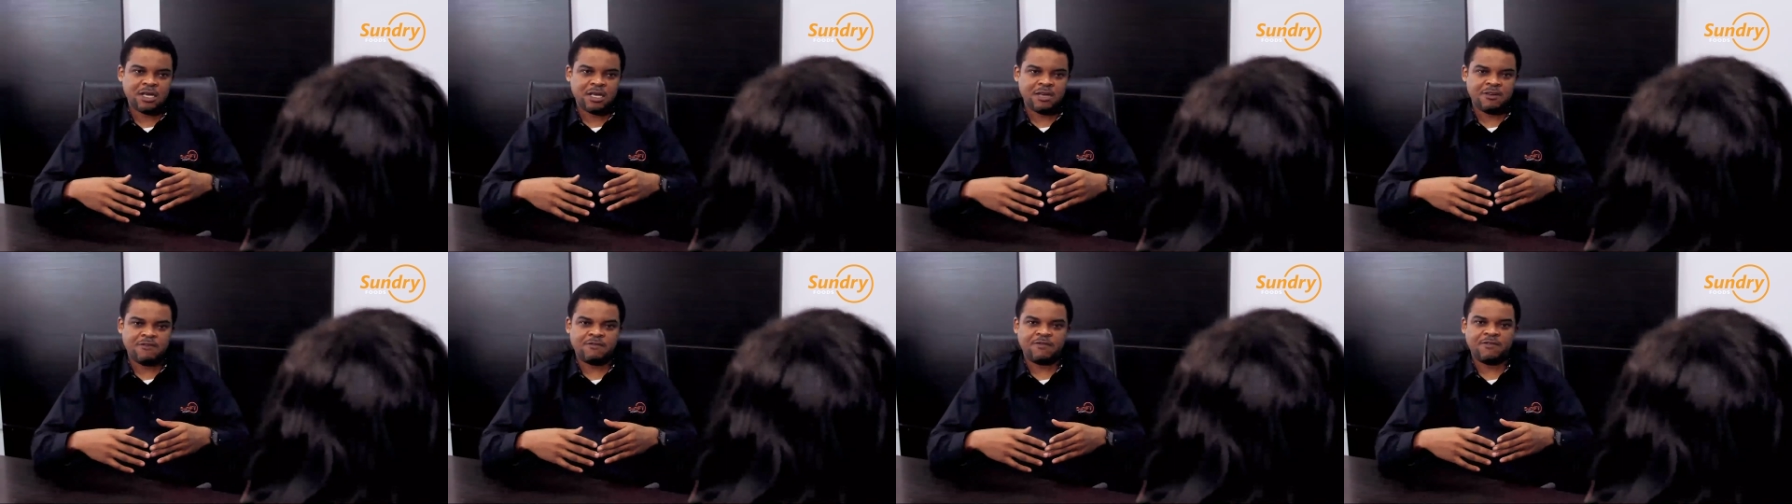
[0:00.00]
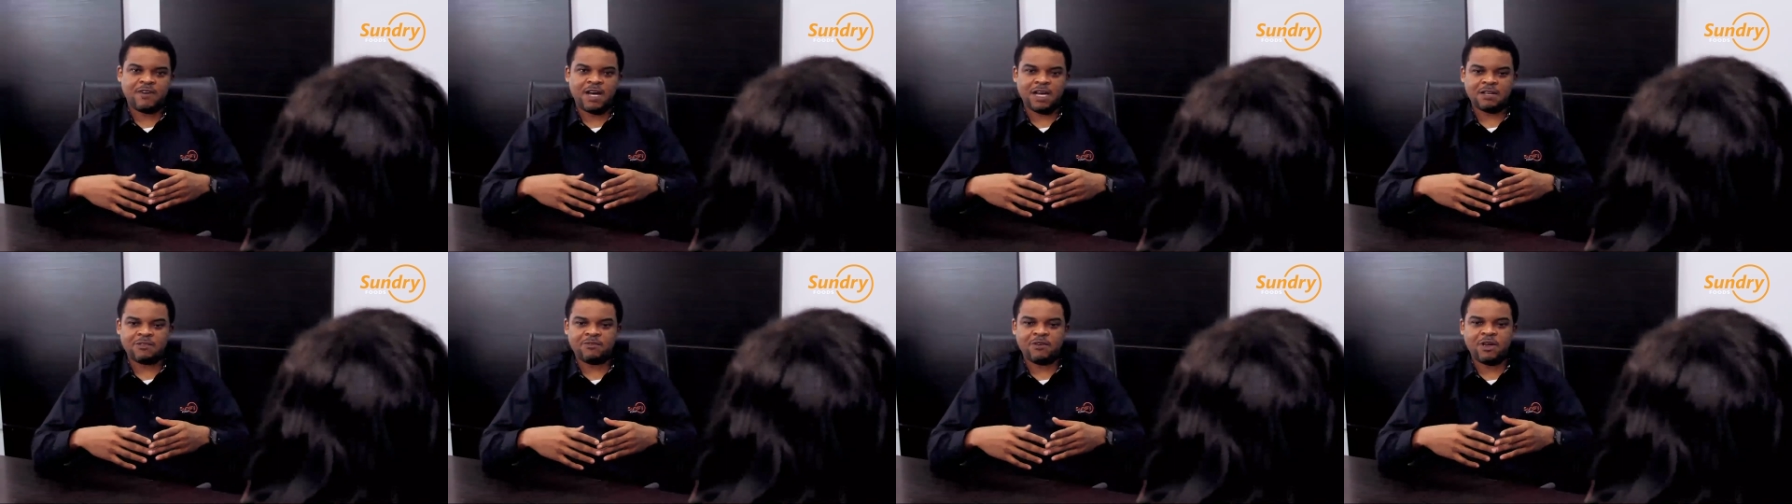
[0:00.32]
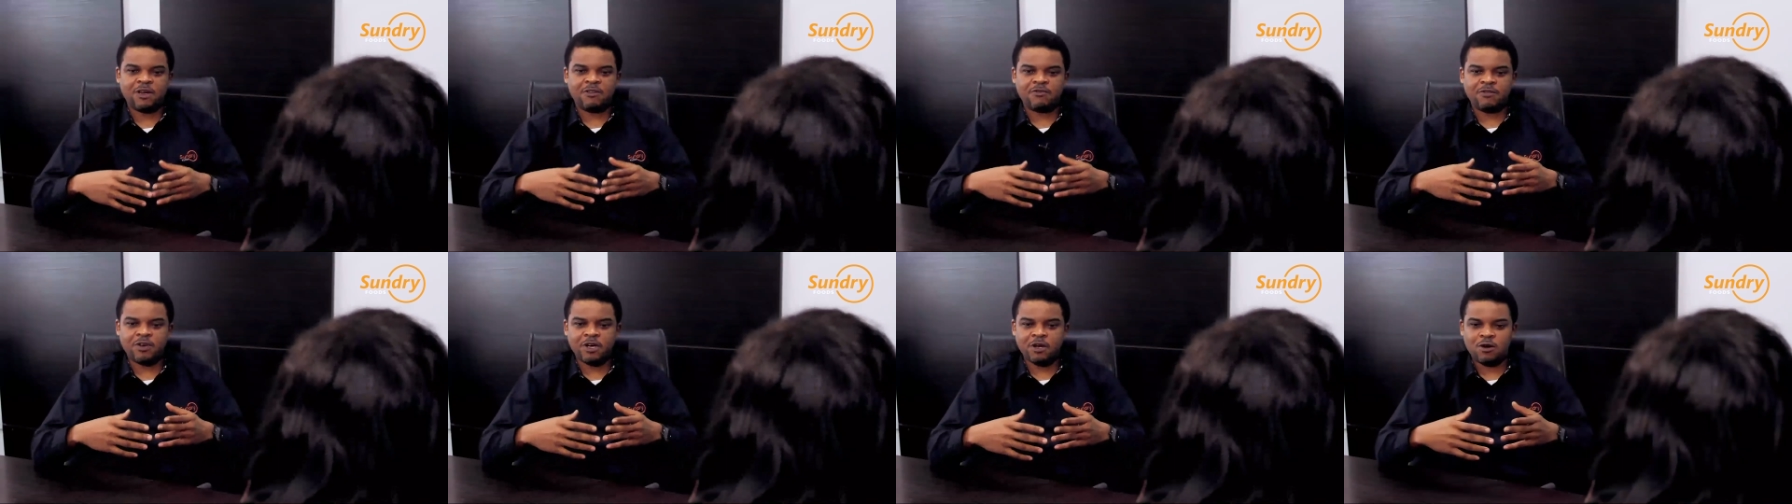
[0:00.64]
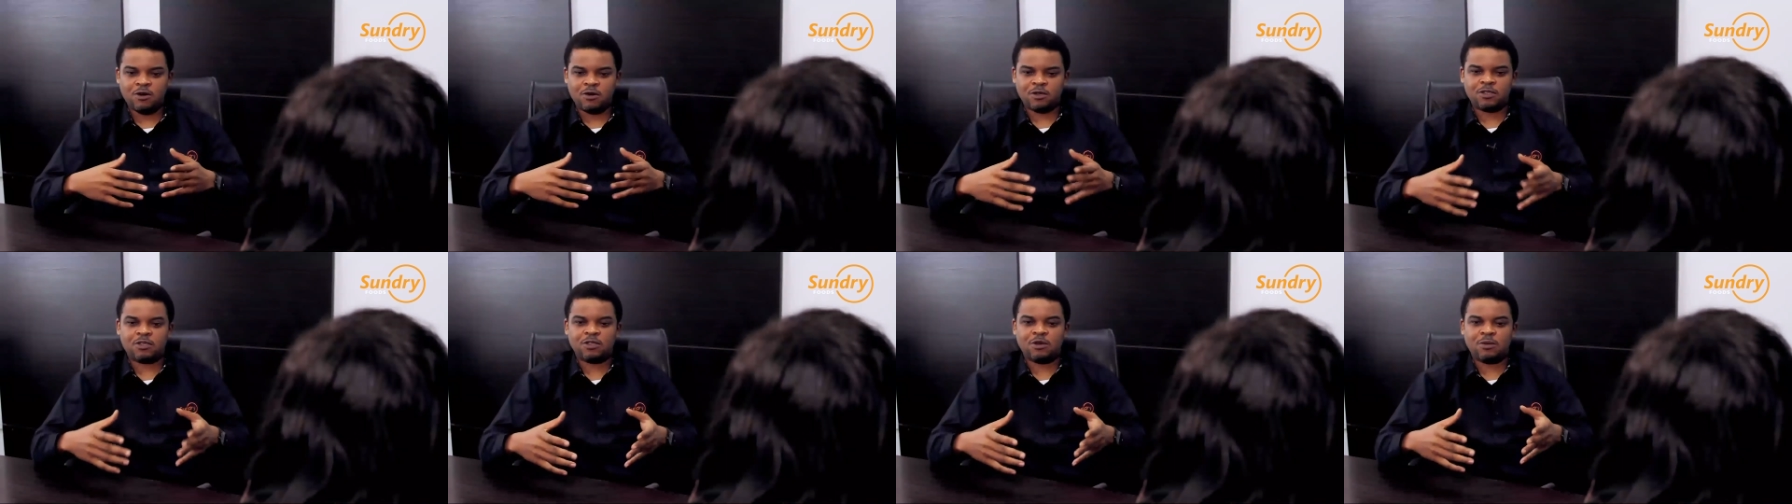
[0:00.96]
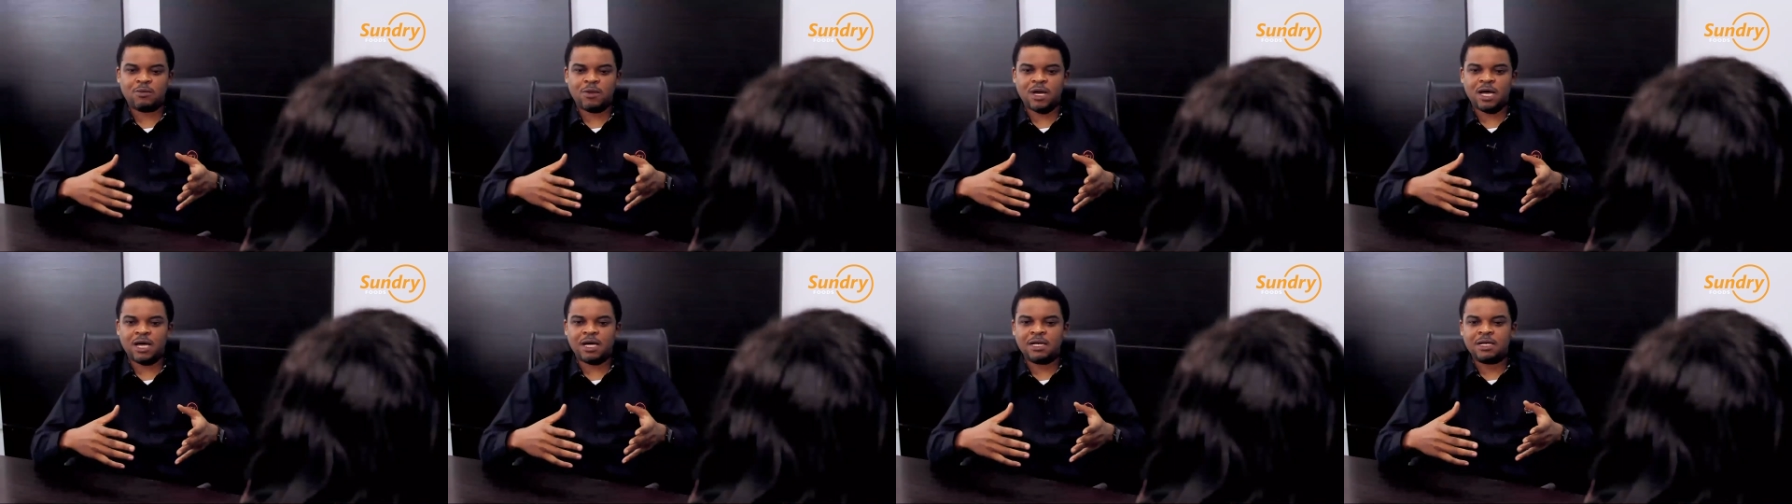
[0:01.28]
In fact, for every
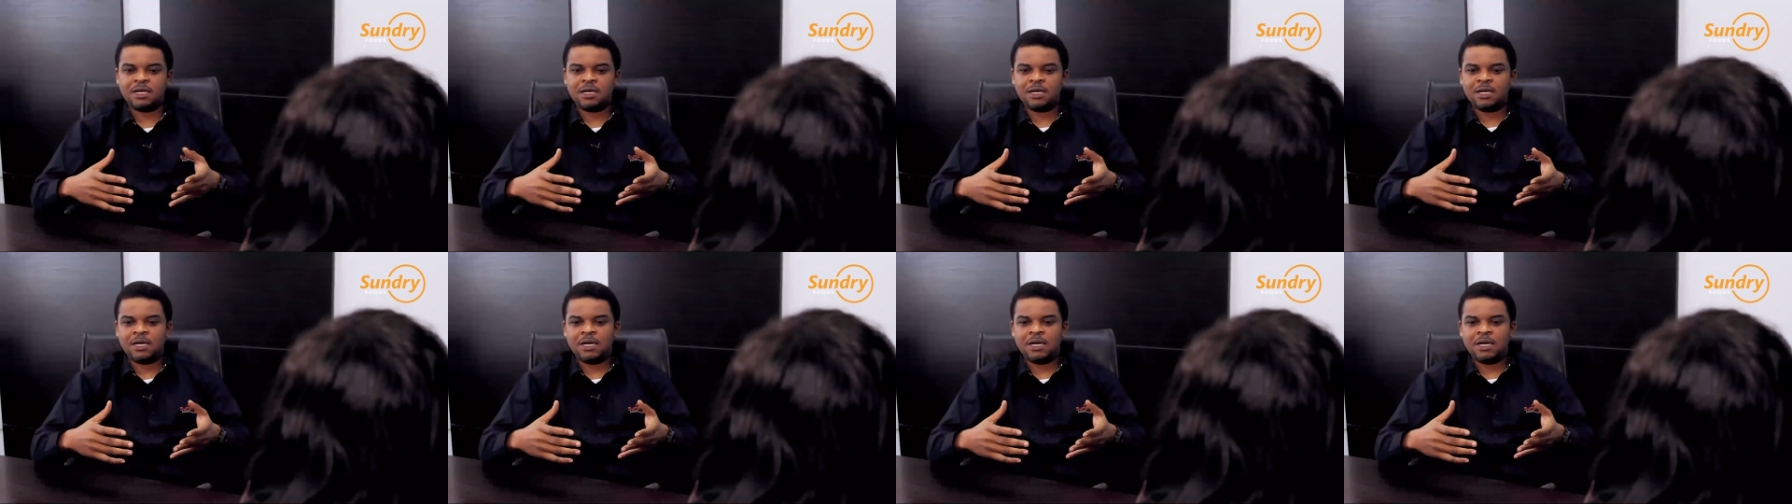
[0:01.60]
customer